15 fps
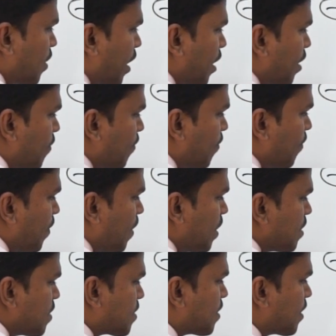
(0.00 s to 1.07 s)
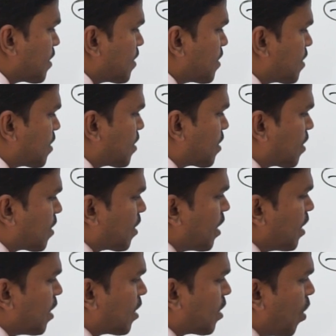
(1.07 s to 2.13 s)
Okay.
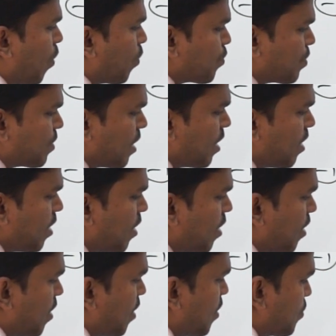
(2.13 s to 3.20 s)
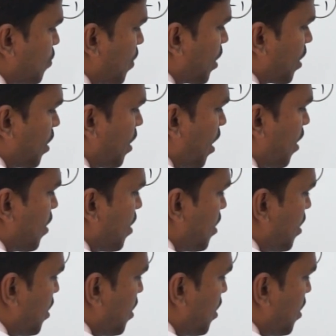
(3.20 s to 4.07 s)
sixty thousand. Sorry. Yeah.